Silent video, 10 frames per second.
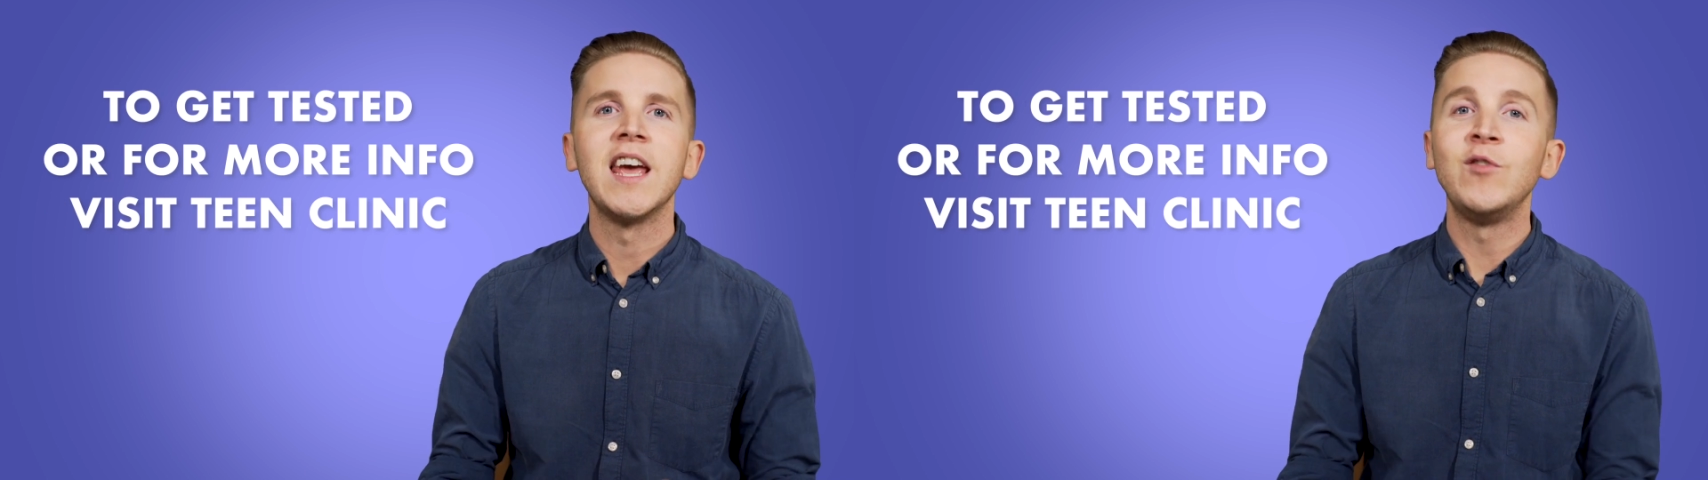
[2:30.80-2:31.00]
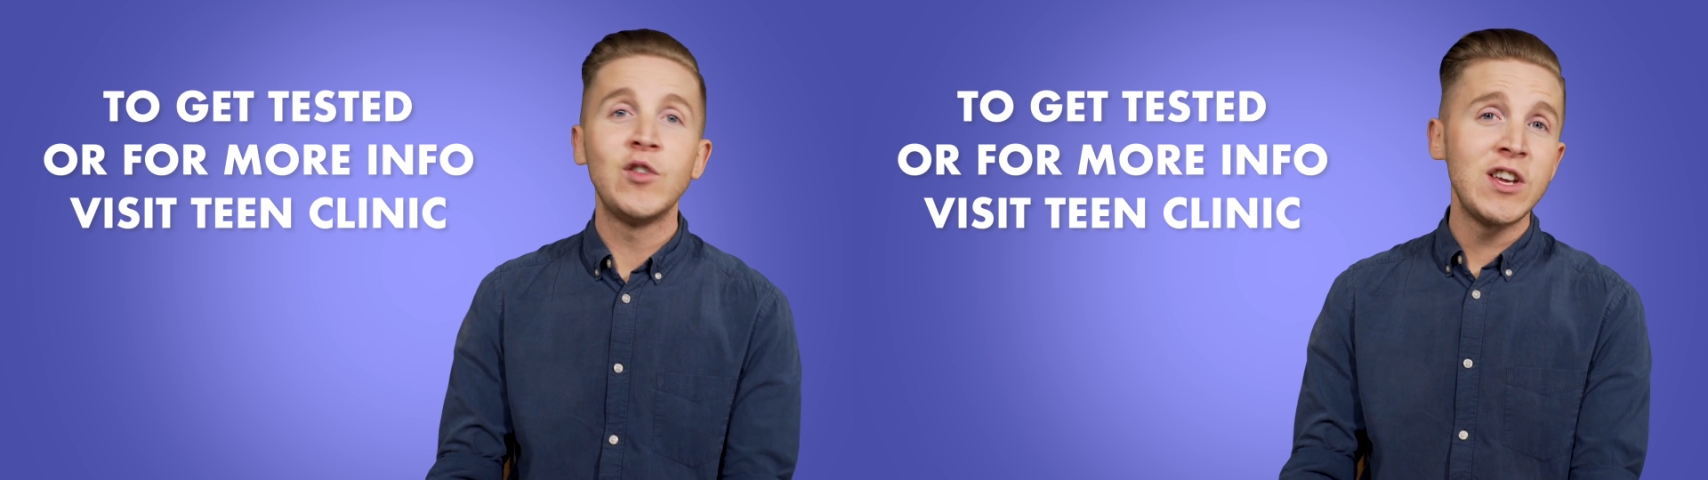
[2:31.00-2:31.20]

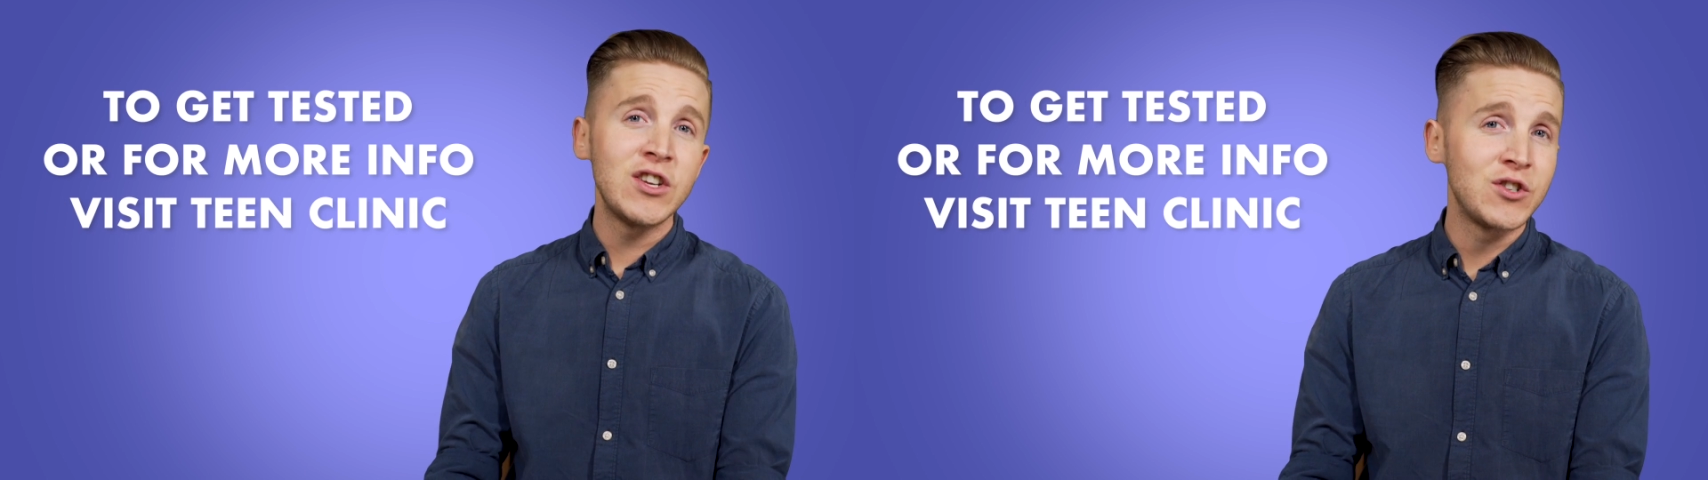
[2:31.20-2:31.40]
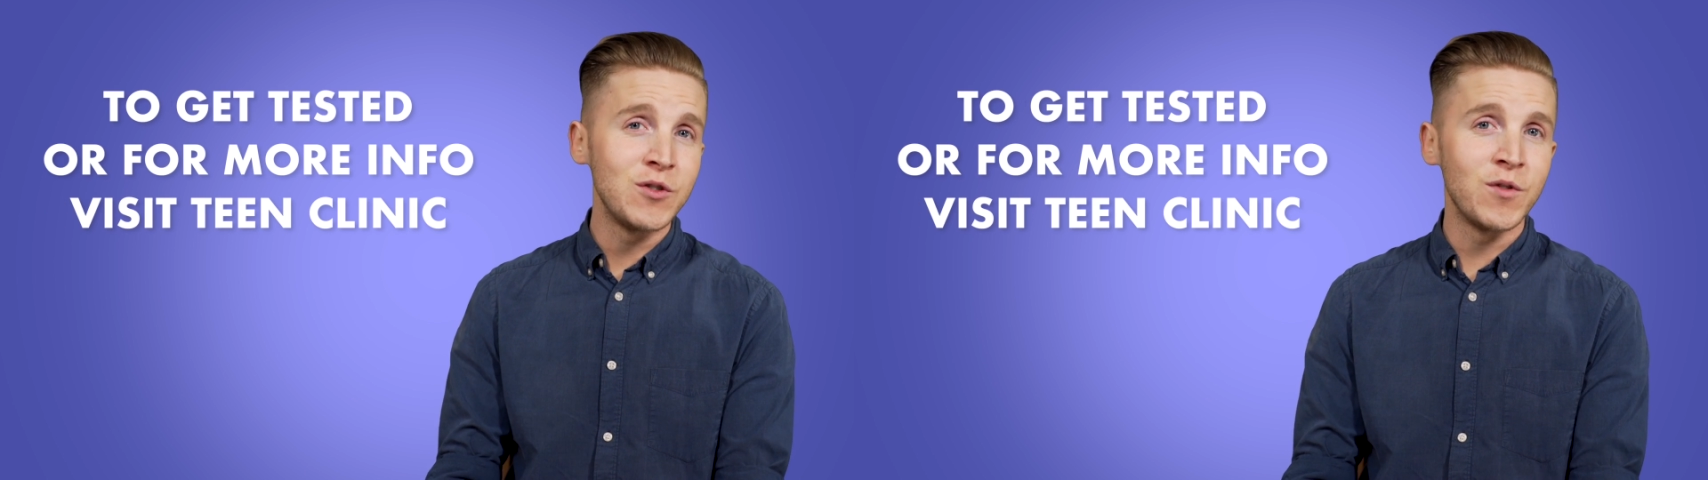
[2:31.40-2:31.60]
If you think
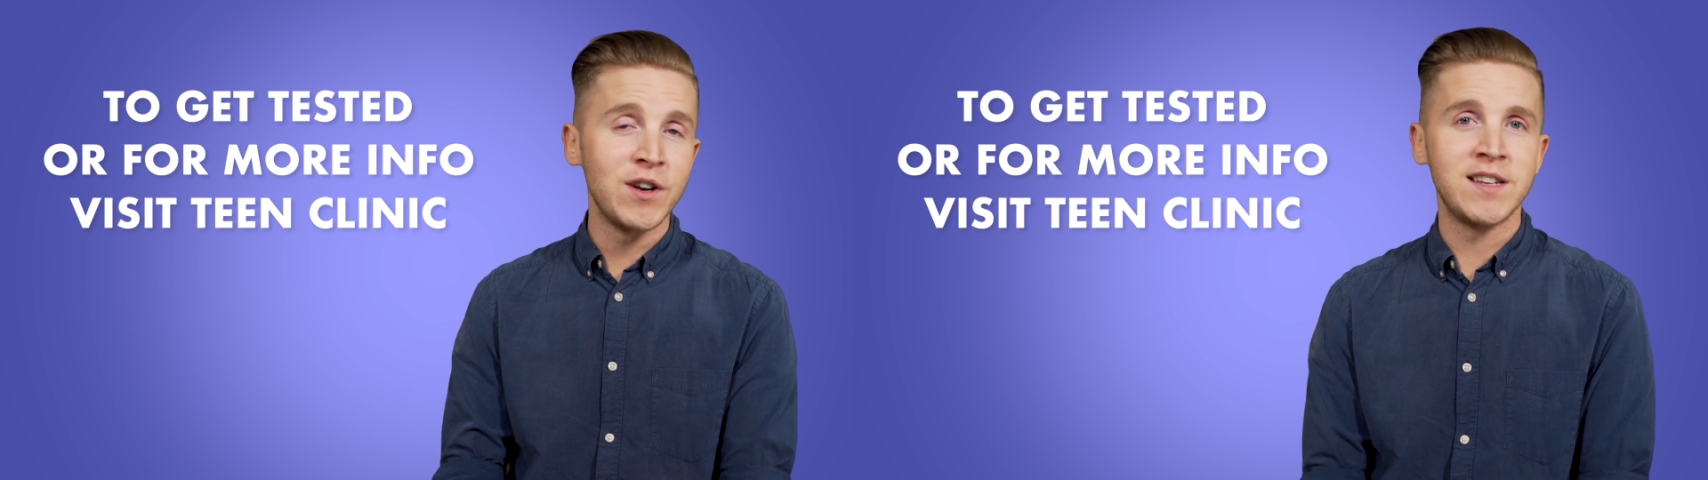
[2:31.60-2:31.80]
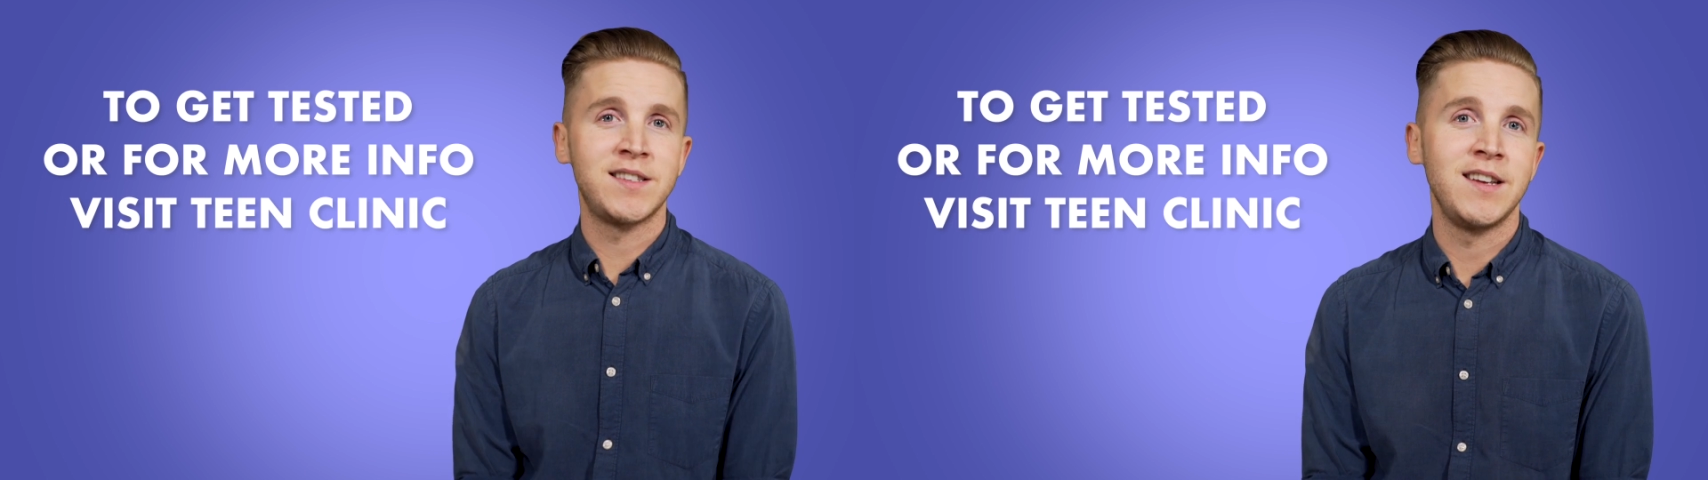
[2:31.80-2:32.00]
you're due for
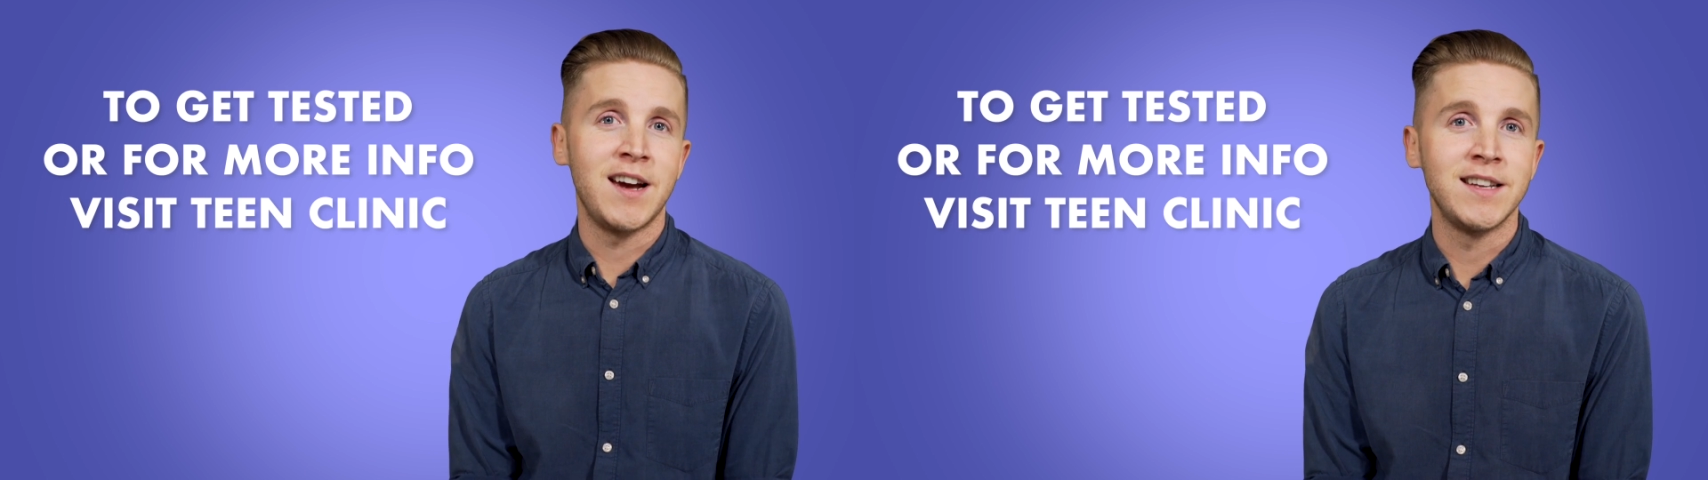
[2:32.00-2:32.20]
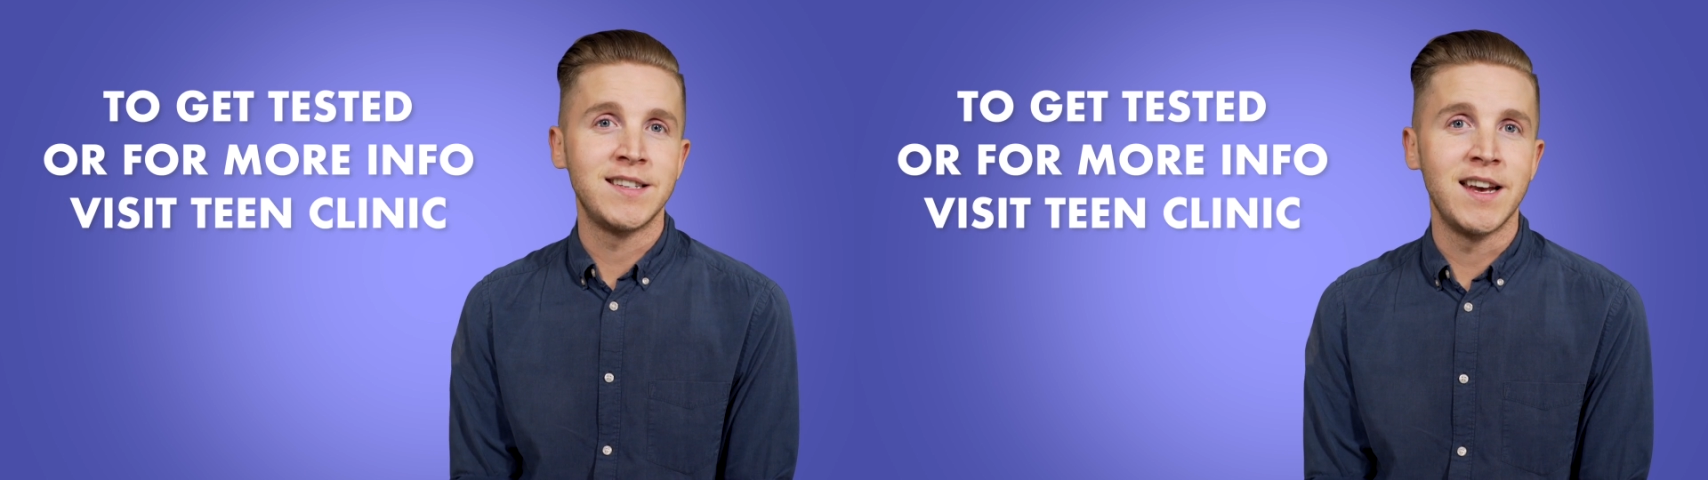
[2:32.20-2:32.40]
an
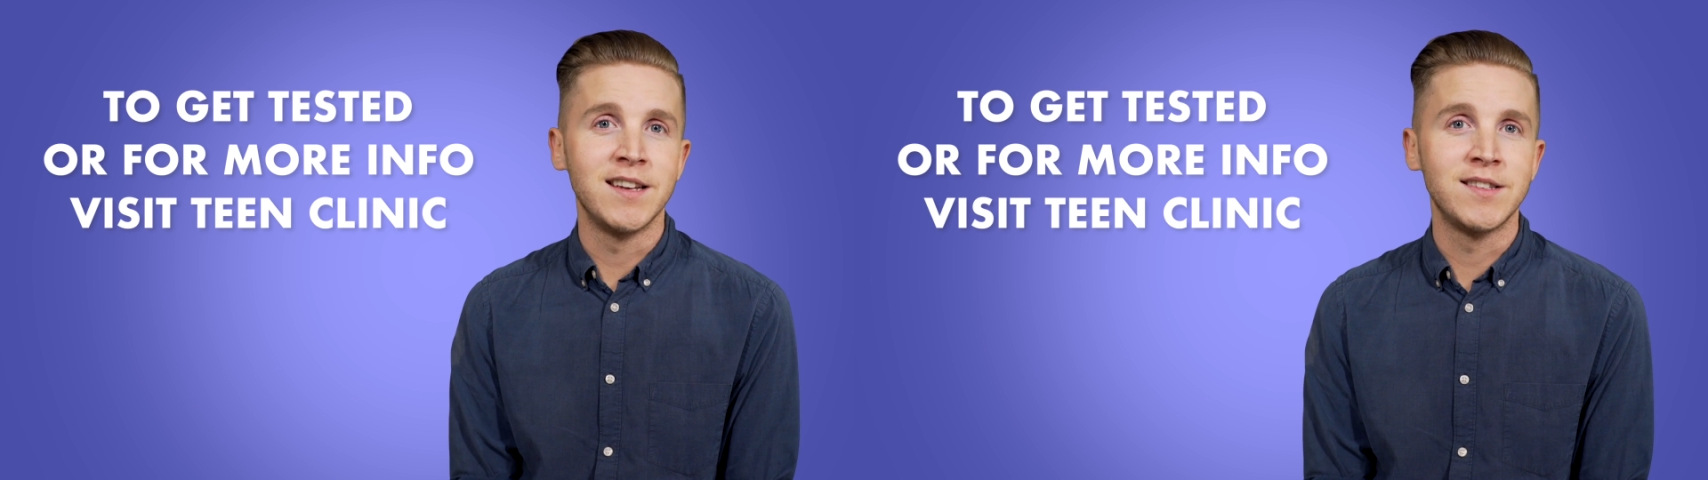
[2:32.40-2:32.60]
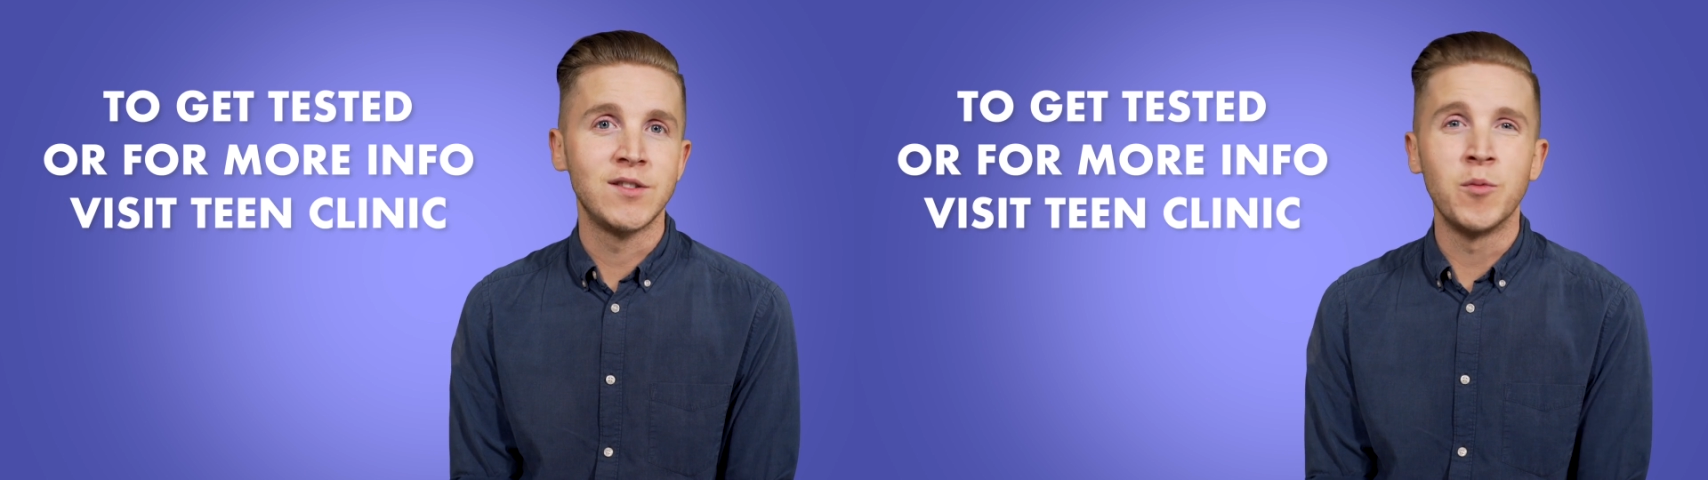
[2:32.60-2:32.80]
STI
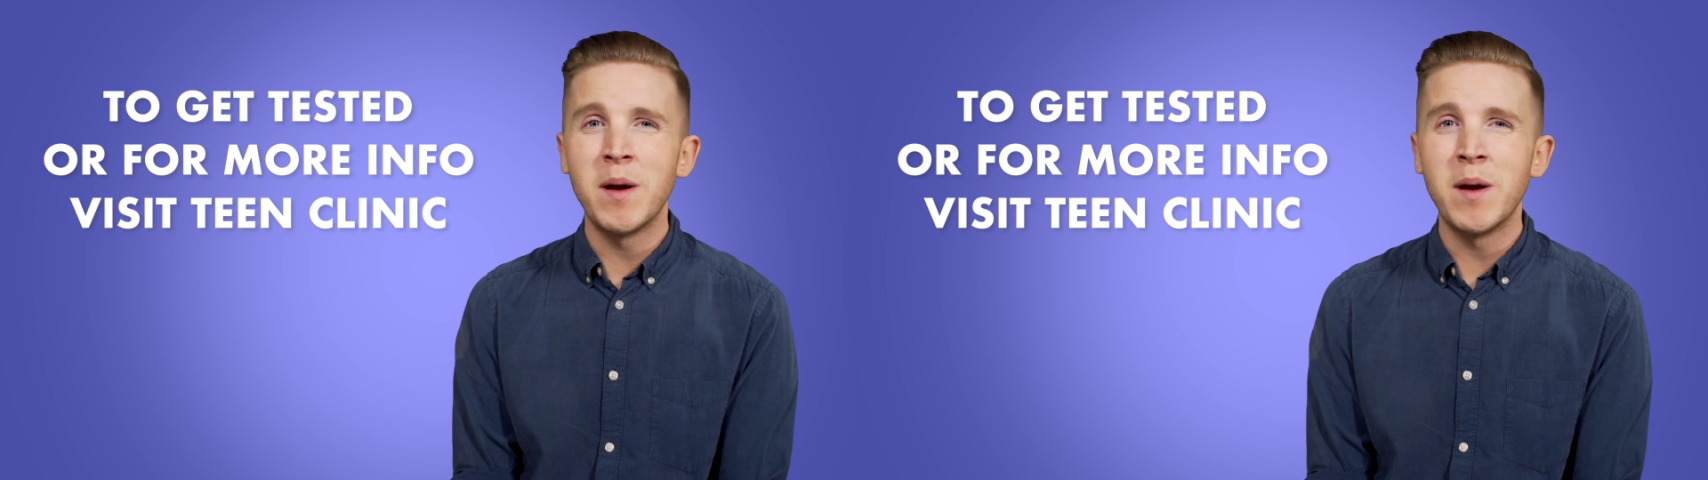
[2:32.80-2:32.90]
test,